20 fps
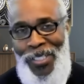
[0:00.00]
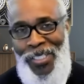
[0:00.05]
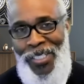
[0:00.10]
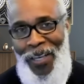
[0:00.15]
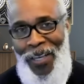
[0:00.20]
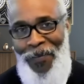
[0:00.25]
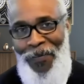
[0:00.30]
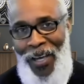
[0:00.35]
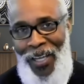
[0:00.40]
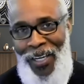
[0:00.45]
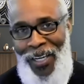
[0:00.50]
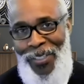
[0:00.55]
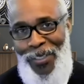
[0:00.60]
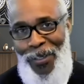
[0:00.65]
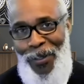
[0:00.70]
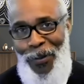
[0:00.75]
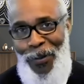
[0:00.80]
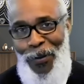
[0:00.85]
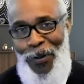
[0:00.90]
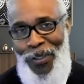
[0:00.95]
State Finance
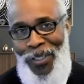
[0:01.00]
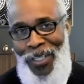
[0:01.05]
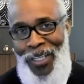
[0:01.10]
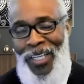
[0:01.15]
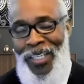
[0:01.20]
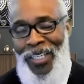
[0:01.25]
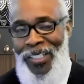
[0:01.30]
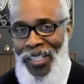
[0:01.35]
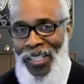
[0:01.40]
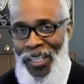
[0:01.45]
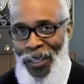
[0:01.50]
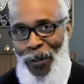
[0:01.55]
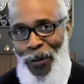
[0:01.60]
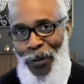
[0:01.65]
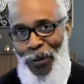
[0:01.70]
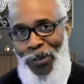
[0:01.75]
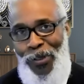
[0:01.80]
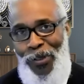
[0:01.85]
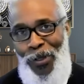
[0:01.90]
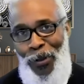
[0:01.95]
Authority
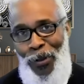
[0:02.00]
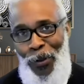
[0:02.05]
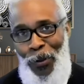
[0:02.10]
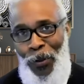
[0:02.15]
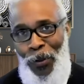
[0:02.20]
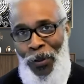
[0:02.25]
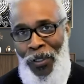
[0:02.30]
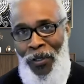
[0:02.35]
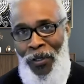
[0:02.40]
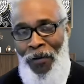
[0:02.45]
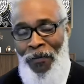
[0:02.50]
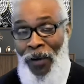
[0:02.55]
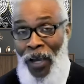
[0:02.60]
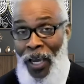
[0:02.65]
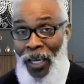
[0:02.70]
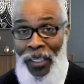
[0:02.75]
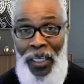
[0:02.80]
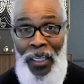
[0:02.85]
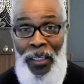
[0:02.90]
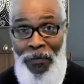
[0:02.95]
continues to
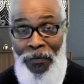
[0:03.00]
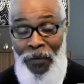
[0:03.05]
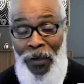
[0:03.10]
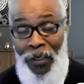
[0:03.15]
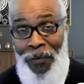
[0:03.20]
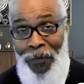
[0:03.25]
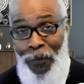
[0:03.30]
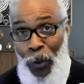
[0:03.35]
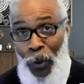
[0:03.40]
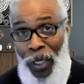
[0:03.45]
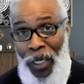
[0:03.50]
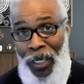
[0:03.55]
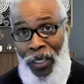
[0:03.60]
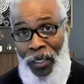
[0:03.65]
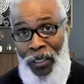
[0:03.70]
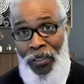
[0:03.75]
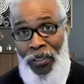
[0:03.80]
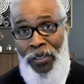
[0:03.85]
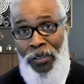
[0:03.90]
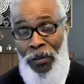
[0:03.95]
find innovative
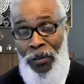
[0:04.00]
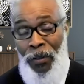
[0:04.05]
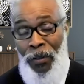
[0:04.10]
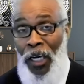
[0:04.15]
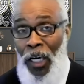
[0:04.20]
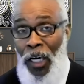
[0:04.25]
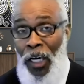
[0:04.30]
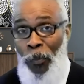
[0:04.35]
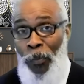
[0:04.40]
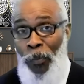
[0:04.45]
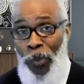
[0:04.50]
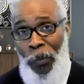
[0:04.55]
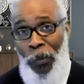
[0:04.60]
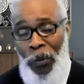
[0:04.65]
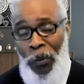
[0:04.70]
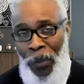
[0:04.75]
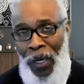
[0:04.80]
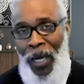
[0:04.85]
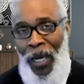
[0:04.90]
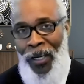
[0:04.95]
ways to help people
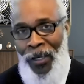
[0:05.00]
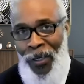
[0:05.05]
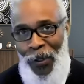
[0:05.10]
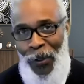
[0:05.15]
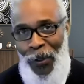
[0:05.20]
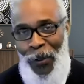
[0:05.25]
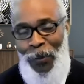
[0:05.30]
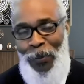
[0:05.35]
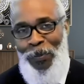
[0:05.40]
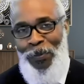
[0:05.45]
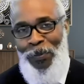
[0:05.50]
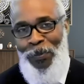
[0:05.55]
buy a home.